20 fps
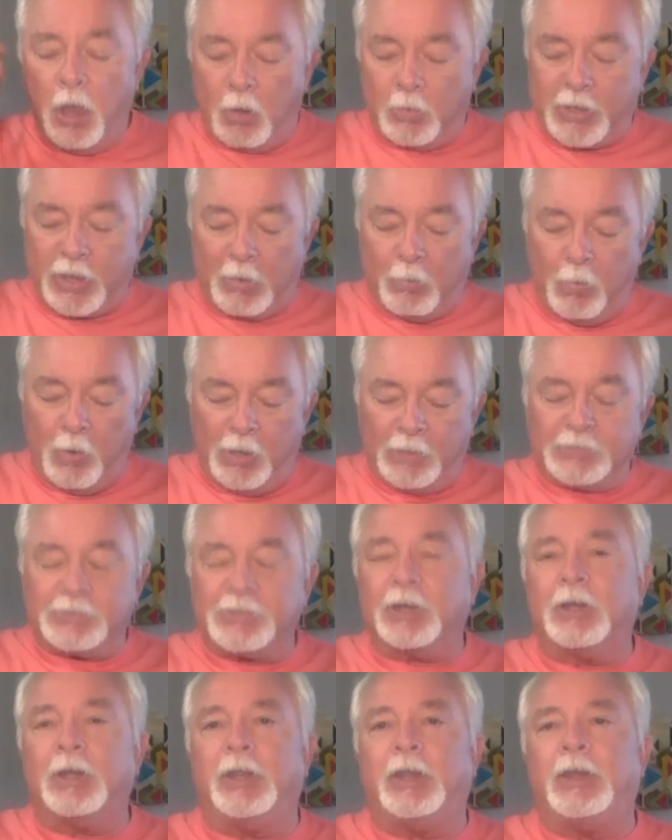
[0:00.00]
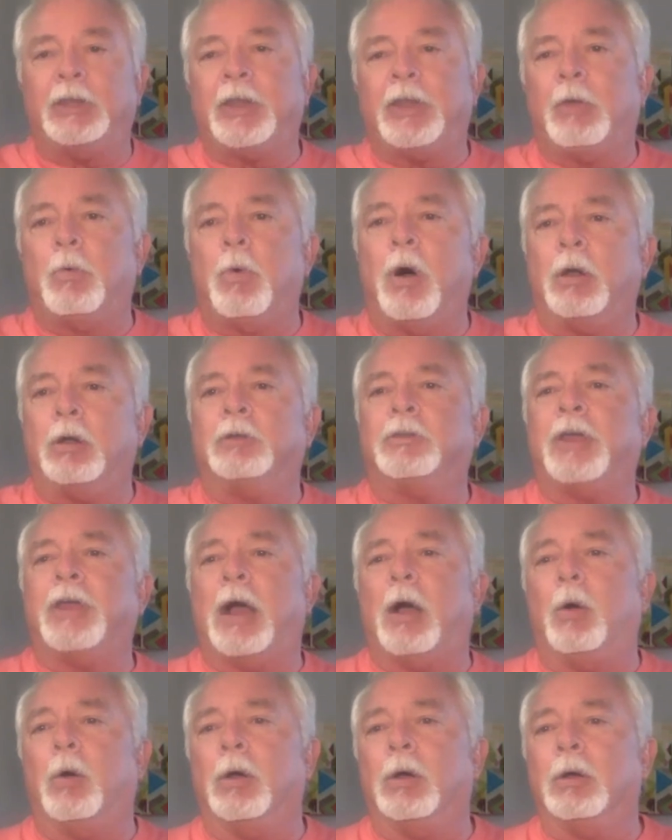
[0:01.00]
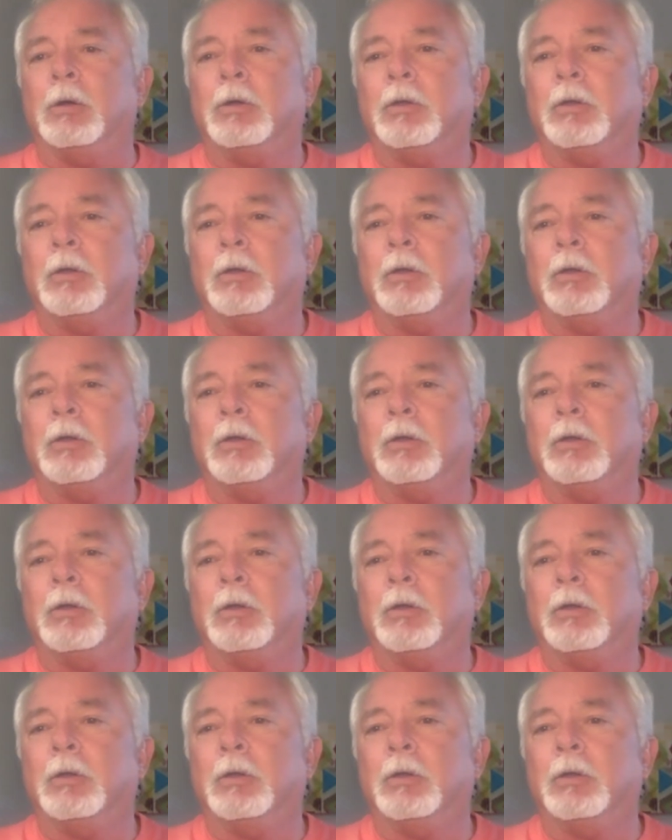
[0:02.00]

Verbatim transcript: Okay, one's to clean a water tower.